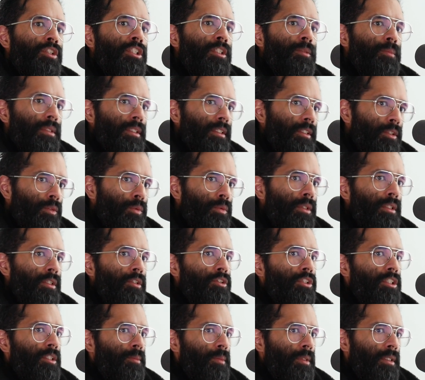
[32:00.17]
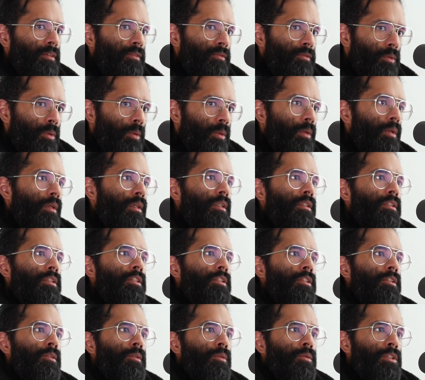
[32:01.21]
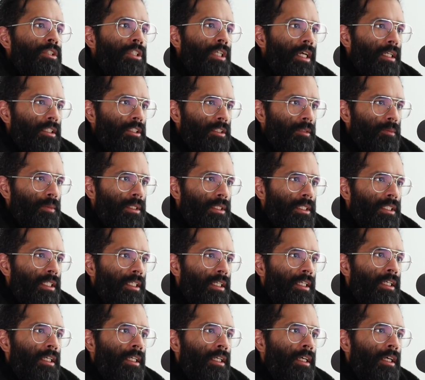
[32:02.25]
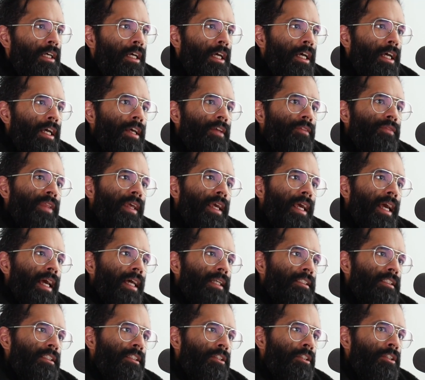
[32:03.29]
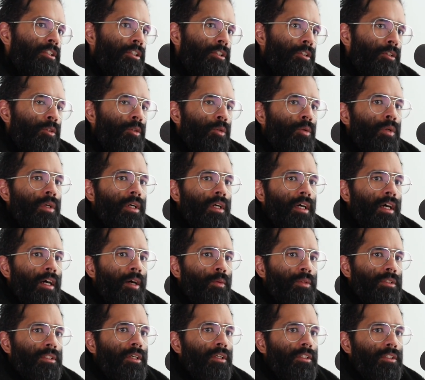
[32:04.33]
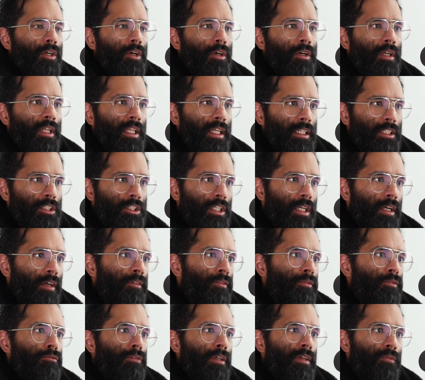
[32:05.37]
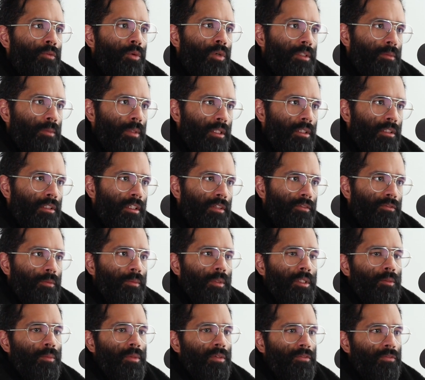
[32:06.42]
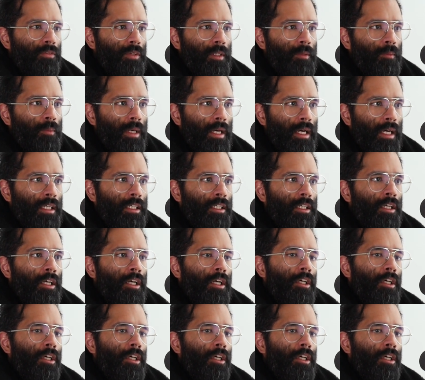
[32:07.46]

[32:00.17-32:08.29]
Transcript: GPT-3 or GPT-4 to ChatGPT, they had to do what's called RLHF, reinforcement learning from human feedback,